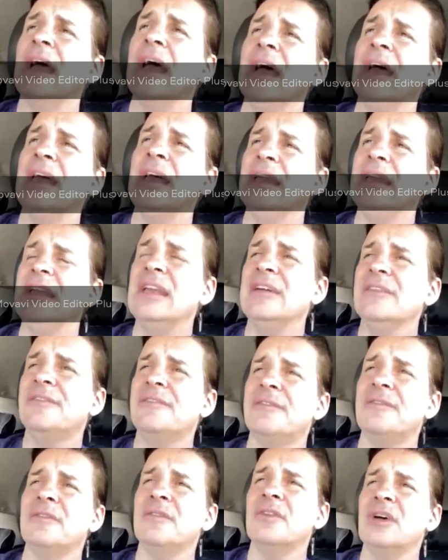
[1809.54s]
And
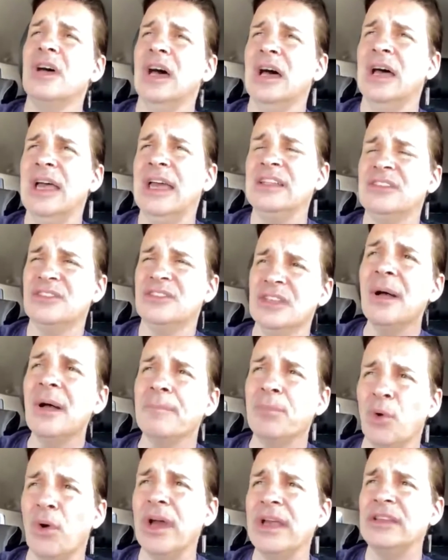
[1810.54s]
if at
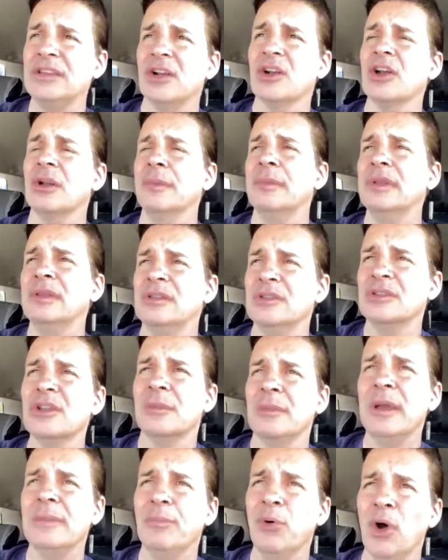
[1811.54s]
some point there's
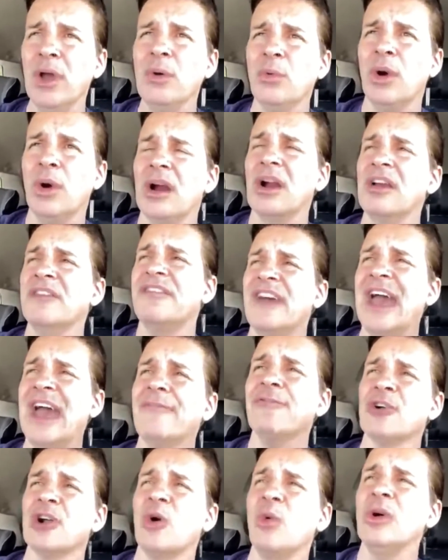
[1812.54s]
going to be a point where if
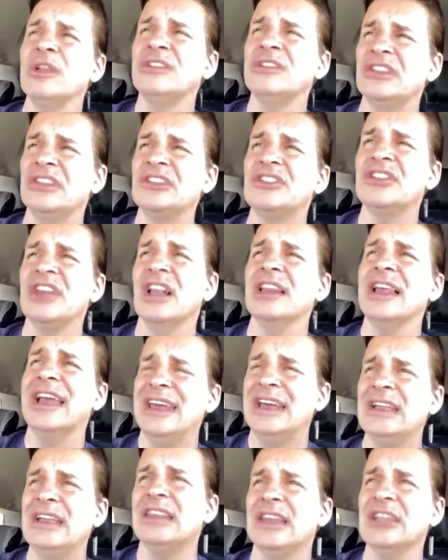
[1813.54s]
Africa wants to sell
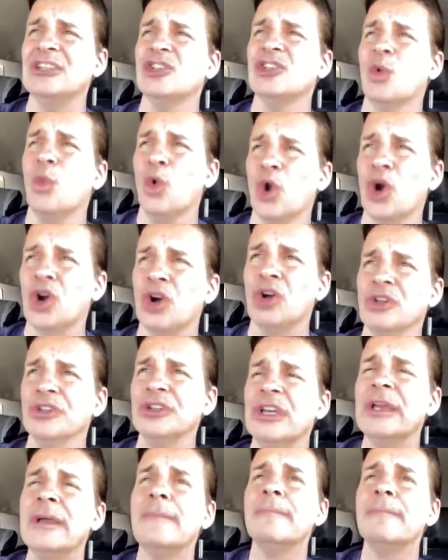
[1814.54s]
anything to the world,